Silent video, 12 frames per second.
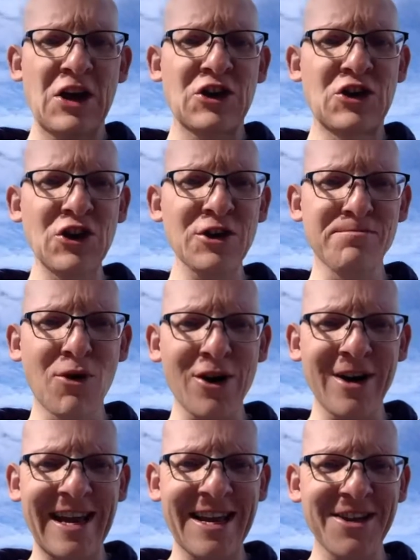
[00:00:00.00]
Good
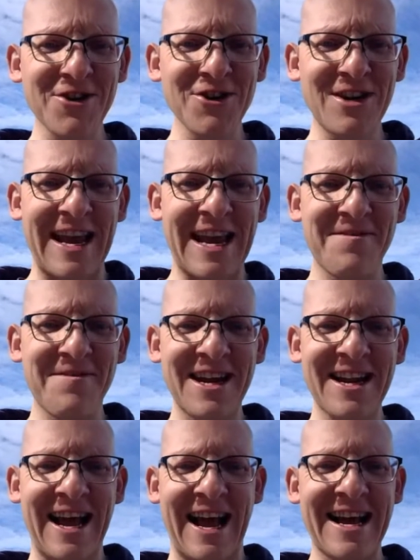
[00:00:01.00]
morning, good
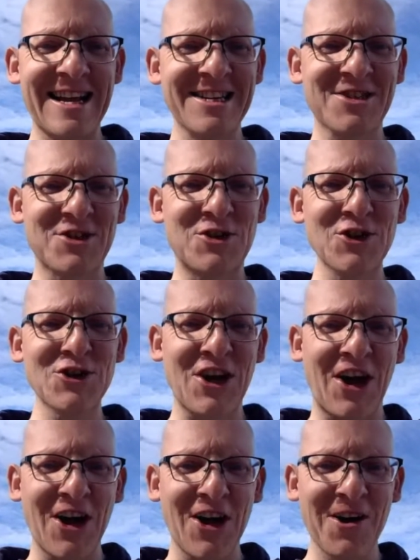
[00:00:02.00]
evening, and good
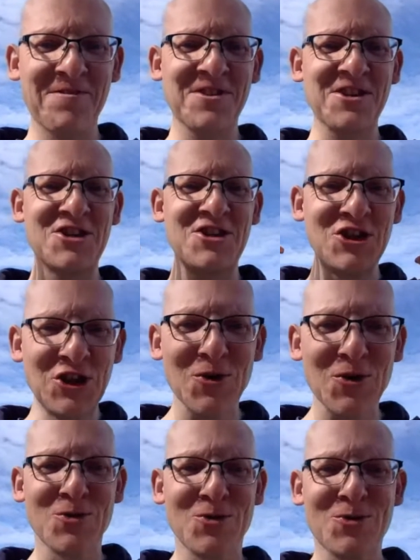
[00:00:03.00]

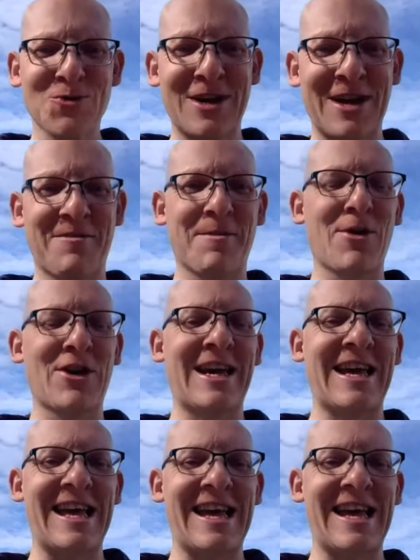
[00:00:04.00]
afternoon, everybody.